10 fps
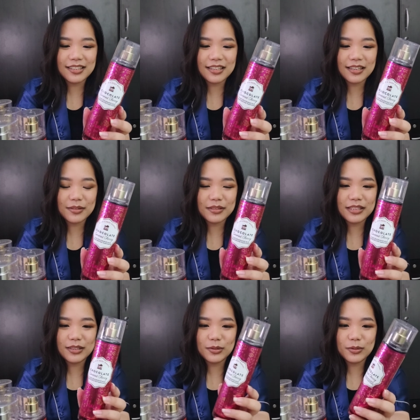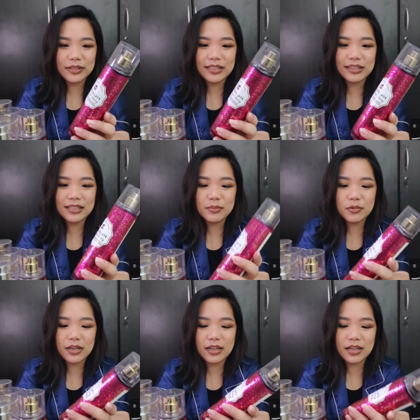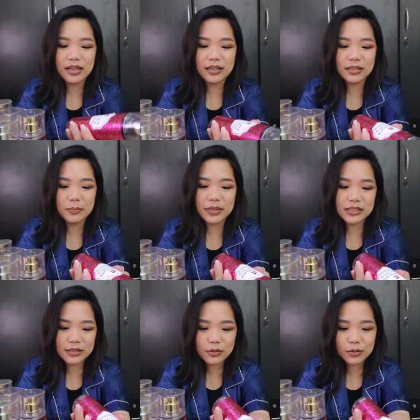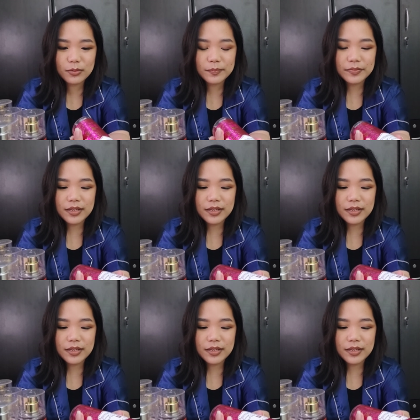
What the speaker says: dito. Hindi mo kailang ipaligo.